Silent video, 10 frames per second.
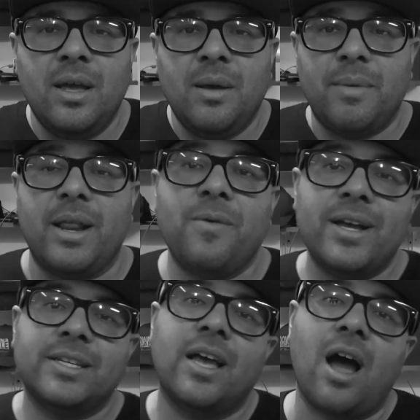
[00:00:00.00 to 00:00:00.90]
But
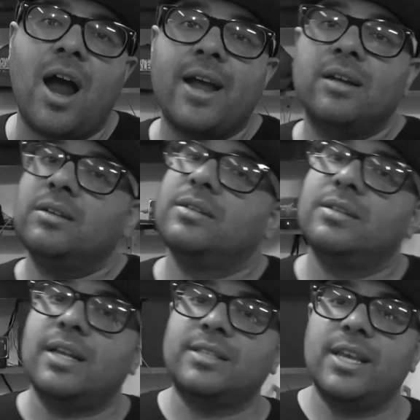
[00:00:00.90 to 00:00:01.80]
anyways, all right,
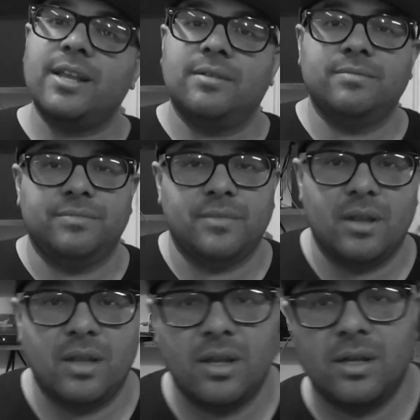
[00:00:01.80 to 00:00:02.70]
that's it.
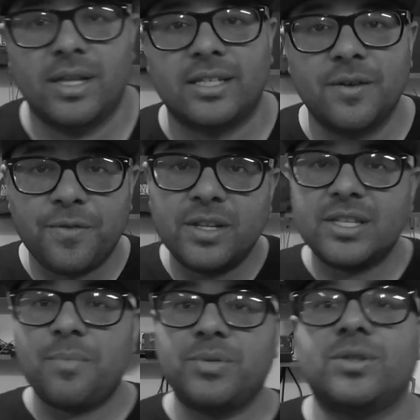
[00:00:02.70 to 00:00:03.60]
That's it for this
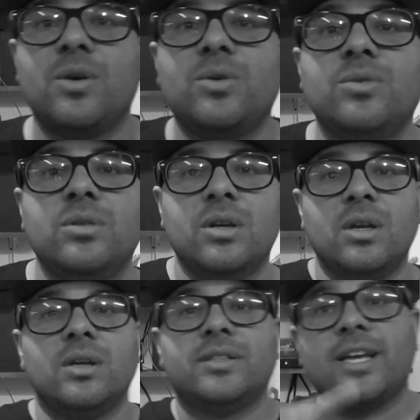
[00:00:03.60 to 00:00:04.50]
episode.
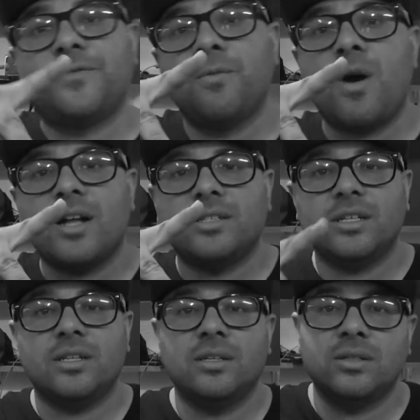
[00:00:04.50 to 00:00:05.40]
Thanks for
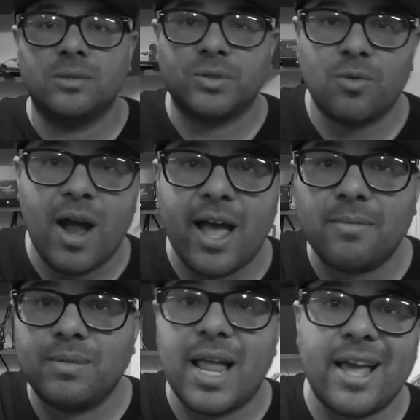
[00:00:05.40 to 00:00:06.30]
watching.
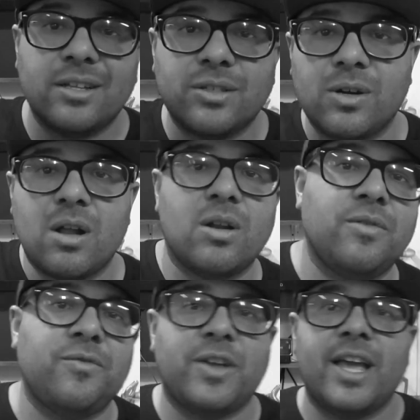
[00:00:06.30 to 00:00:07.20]
Subscribe, like, turn on
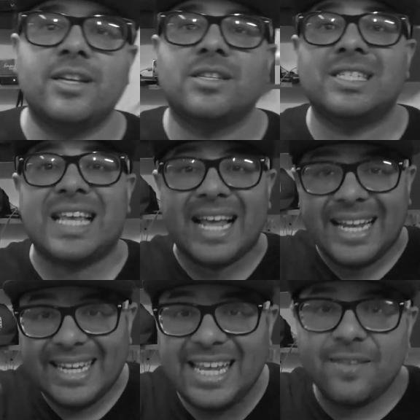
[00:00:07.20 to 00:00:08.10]

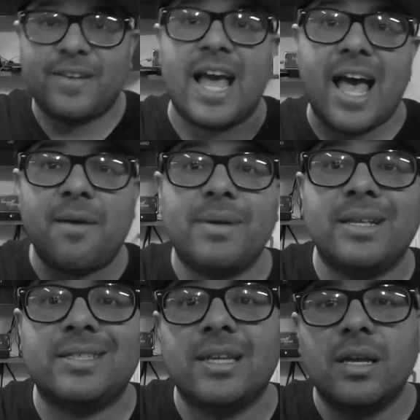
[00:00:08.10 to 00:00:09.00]
notifications, leave
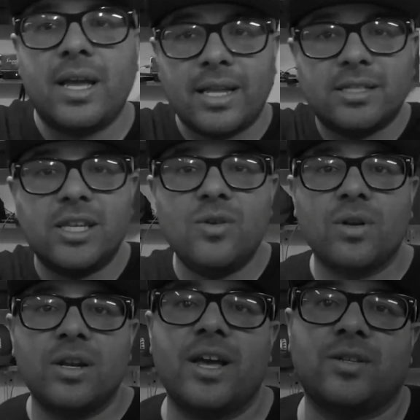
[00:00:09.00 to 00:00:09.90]
comments, and see you on
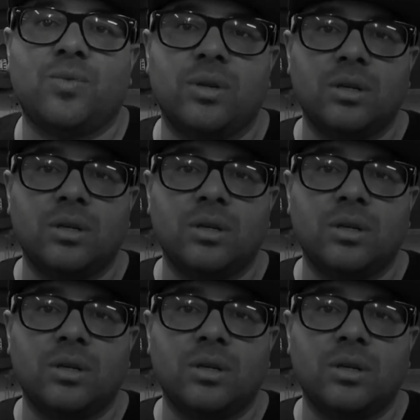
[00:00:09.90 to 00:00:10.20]
the next one.